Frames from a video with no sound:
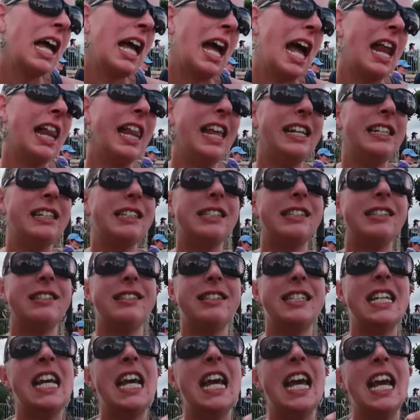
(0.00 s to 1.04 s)
kind of like
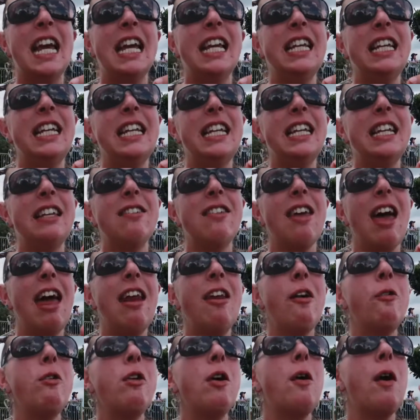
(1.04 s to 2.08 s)
tangy. I
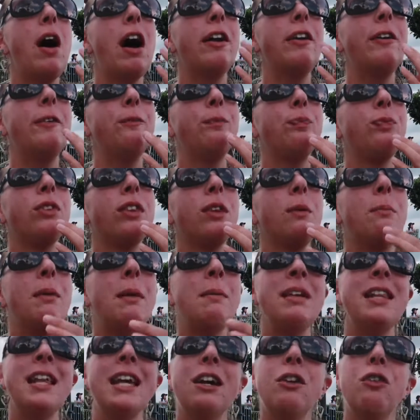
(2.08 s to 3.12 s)
don't know how to,
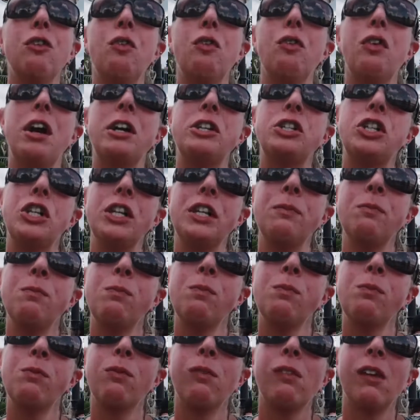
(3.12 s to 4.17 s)
maybe like a Russian.
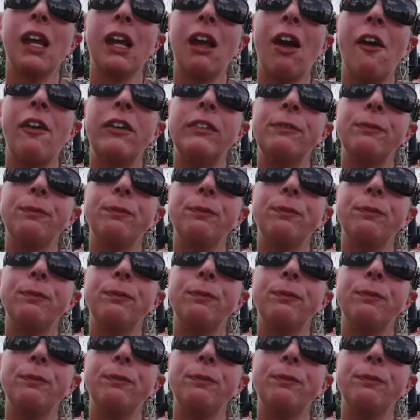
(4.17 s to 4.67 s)
Okay.